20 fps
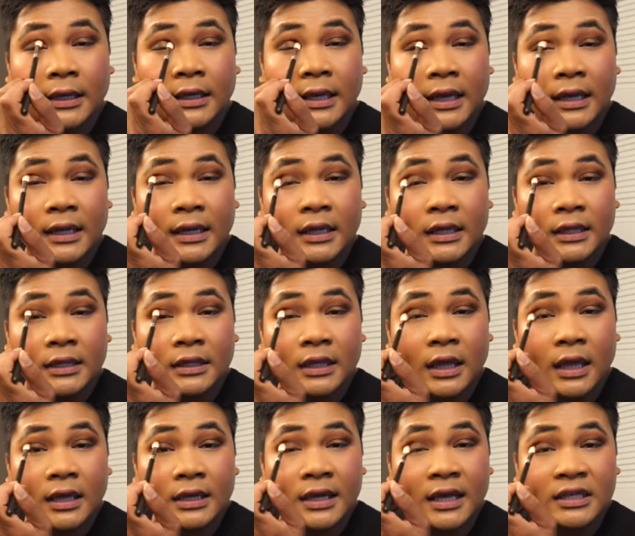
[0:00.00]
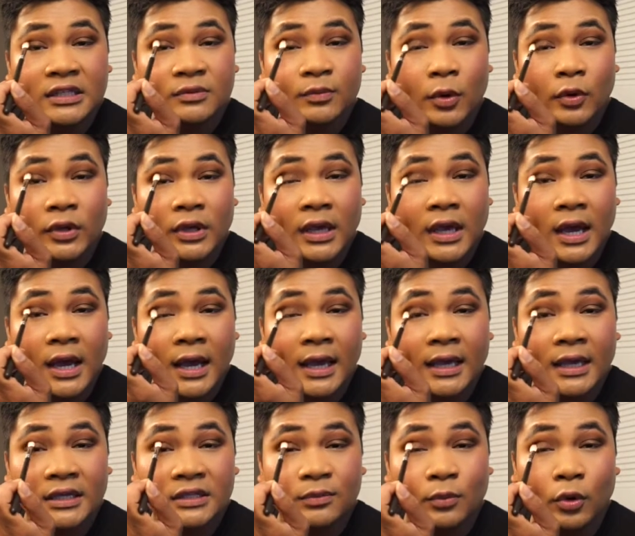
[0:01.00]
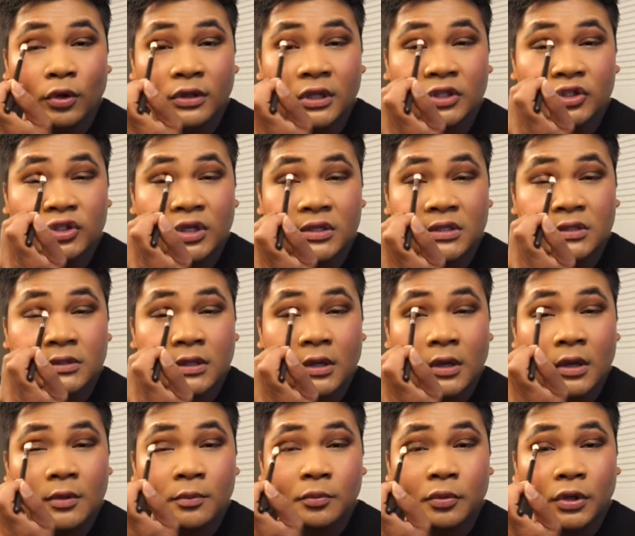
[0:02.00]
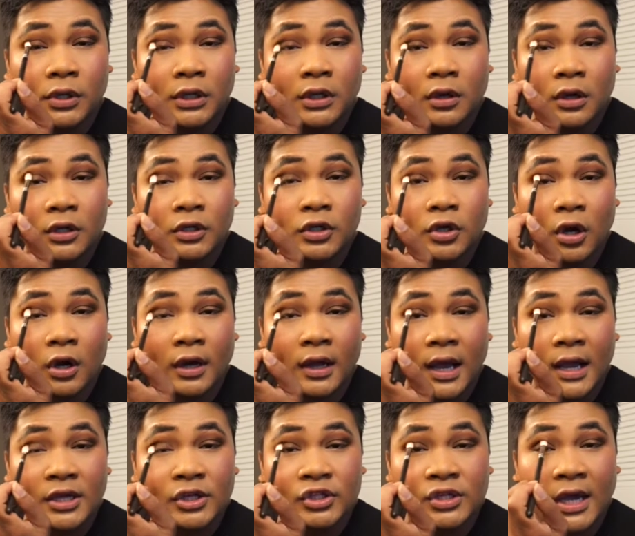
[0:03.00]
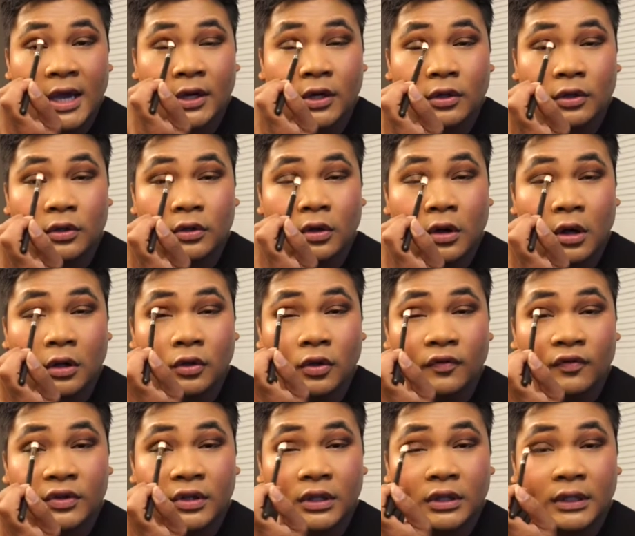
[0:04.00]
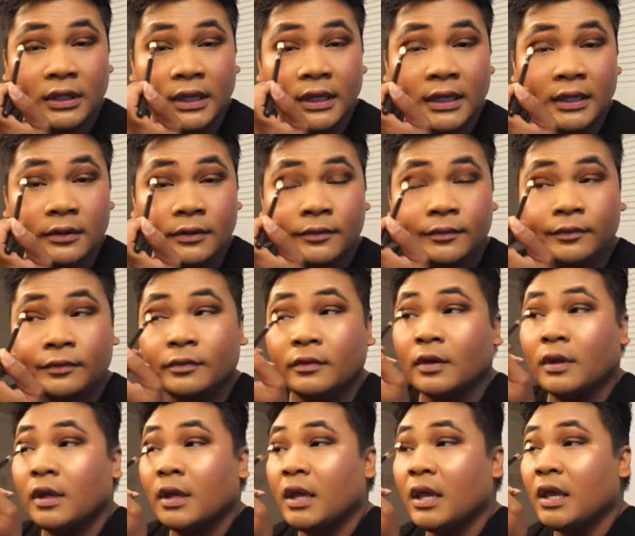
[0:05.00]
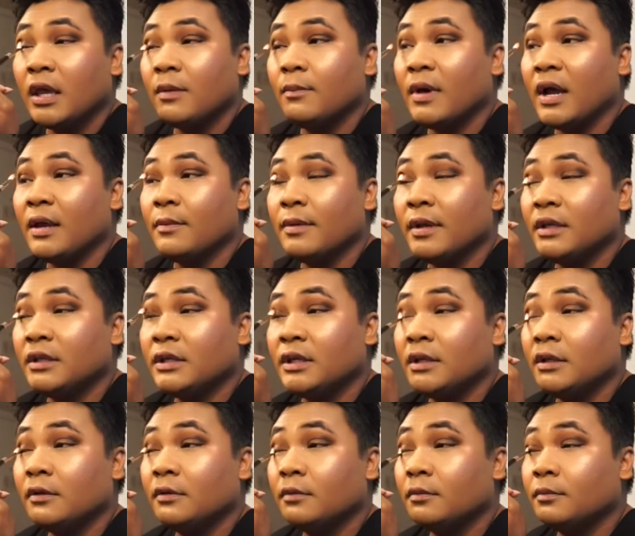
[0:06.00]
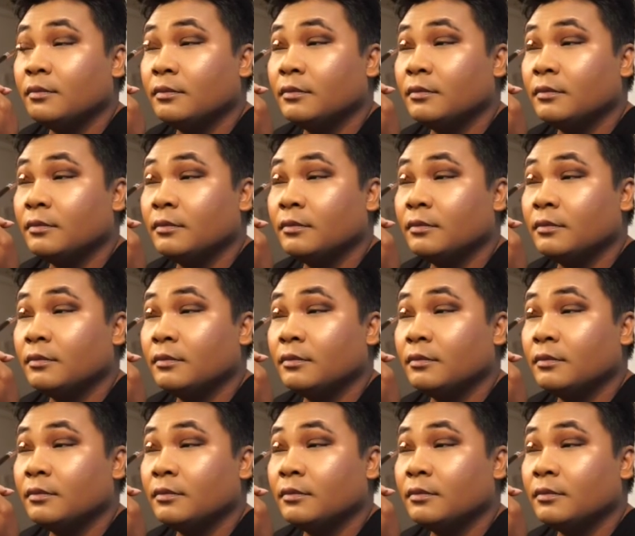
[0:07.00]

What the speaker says: Getting a nice smoky eye is more than just putting on dark eyeshadow all over the lid, in my opinion.